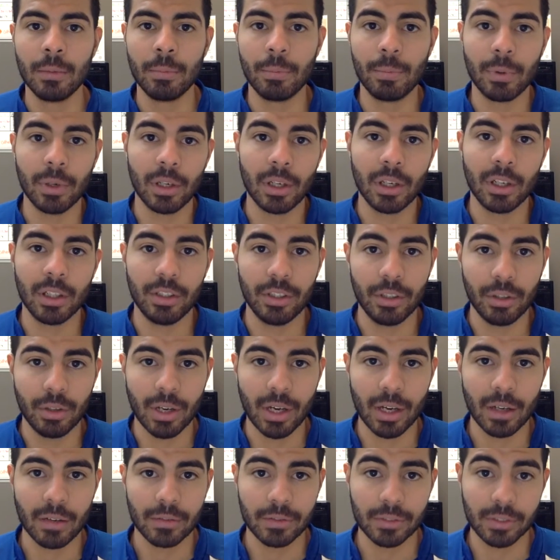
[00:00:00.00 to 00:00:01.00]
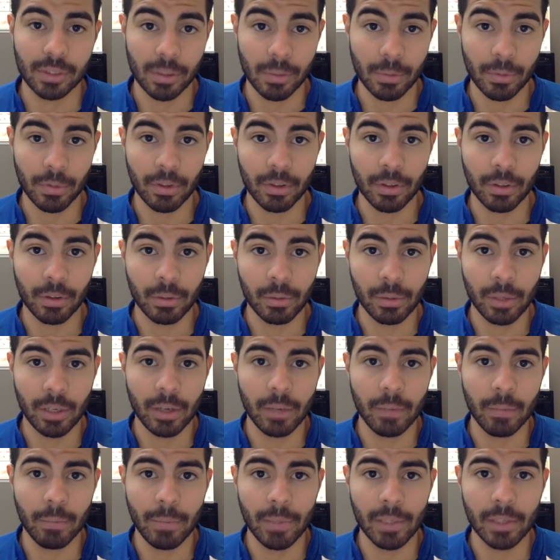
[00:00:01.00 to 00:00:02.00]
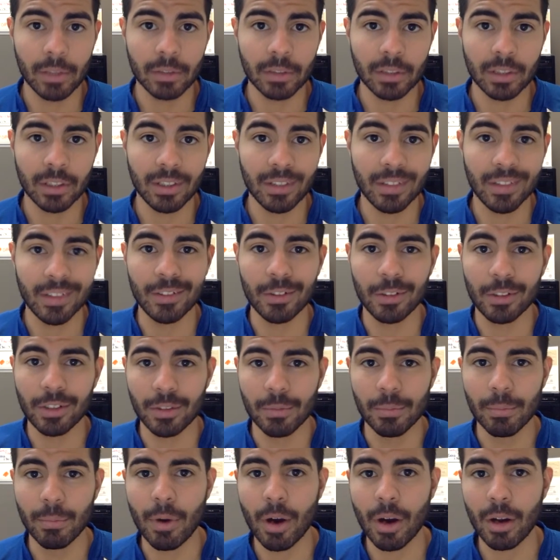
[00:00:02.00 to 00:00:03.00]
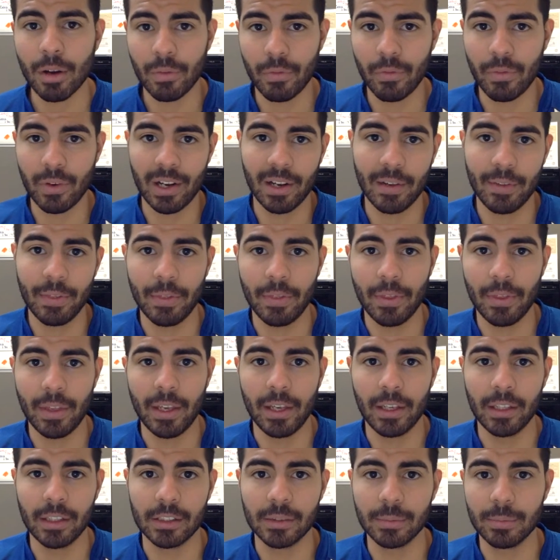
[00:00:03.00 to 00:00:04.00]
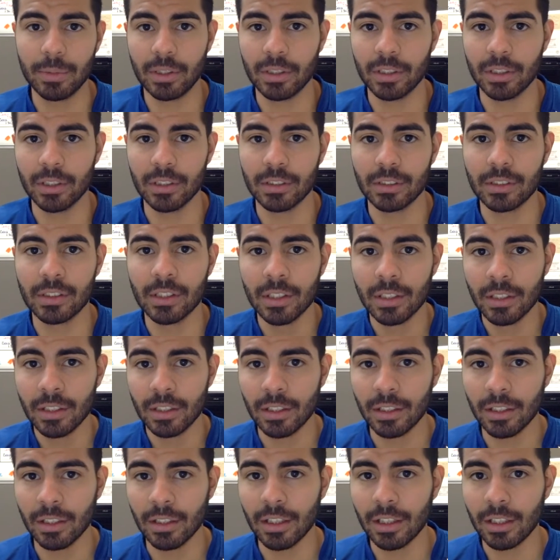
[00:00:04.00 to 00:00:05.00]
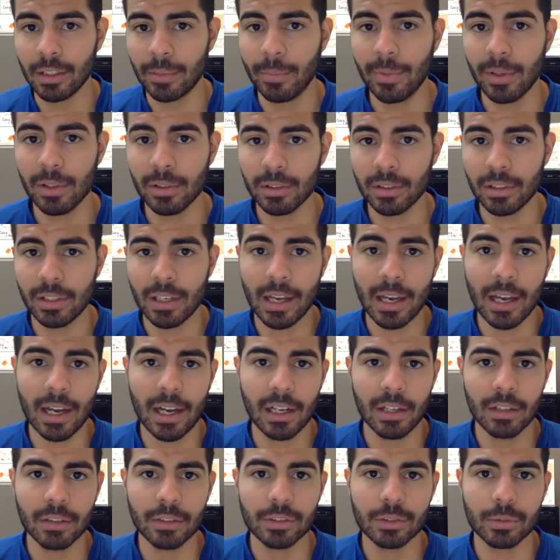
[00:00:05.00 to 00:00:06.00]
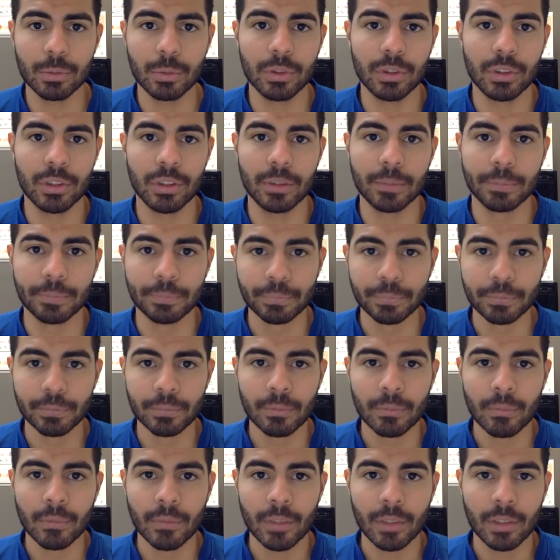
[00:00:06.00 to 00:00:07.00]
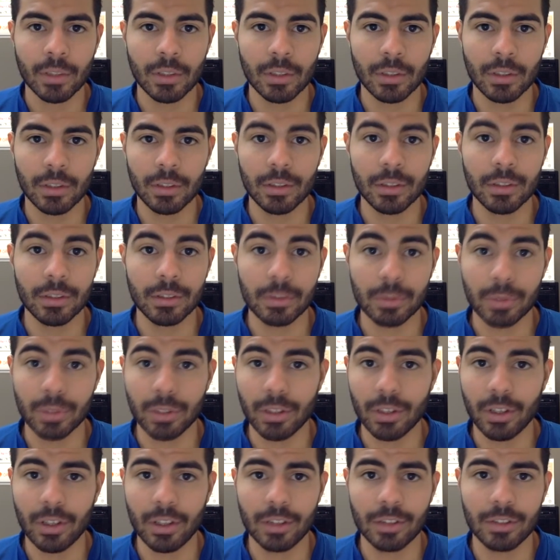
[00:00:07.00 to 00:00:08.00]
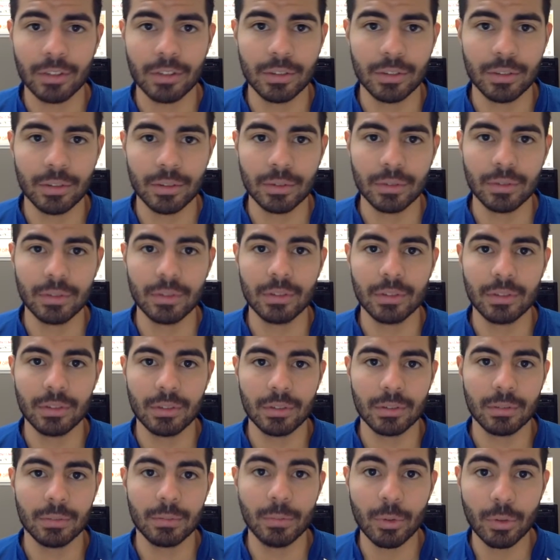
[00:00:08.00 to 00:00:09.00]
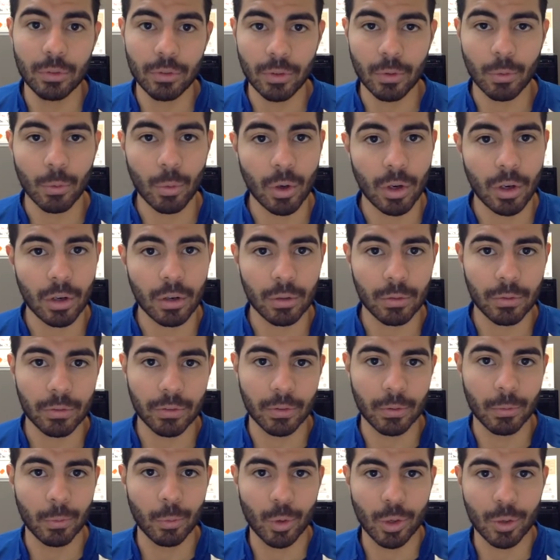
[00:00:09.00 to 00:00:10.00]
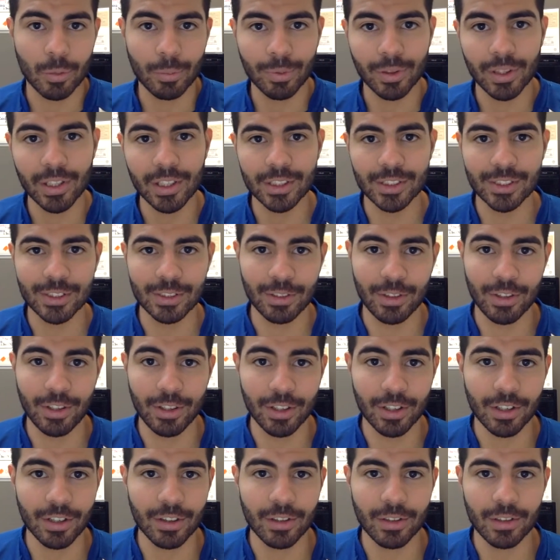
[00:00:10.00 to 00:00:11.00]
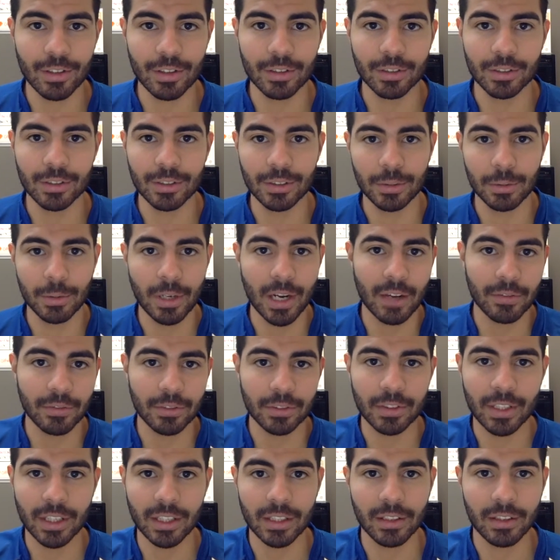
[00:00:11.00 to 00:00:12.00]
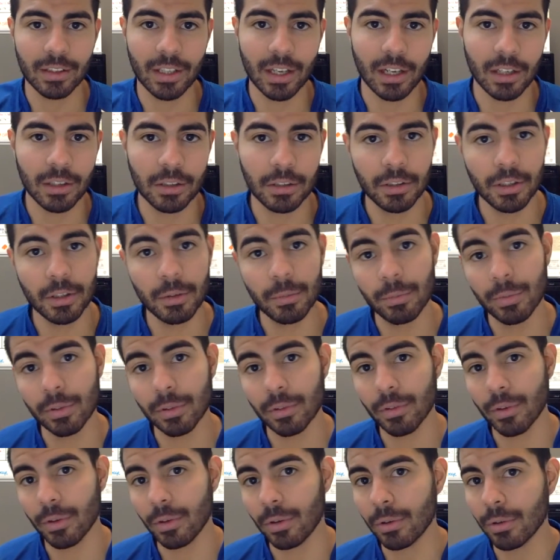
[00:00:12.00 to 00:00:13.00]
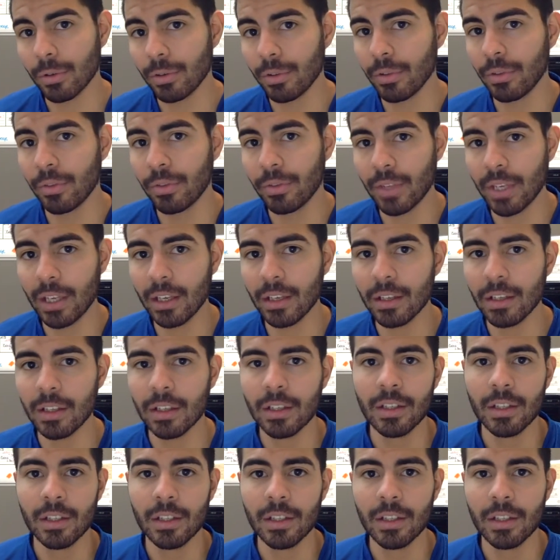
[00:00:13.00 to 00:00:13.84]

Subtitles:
but you have something already built and then you can modify things. Because unlike building a house where it's really hard to move a wall from one place to the other, you would have to take it down and then build a whole new thing,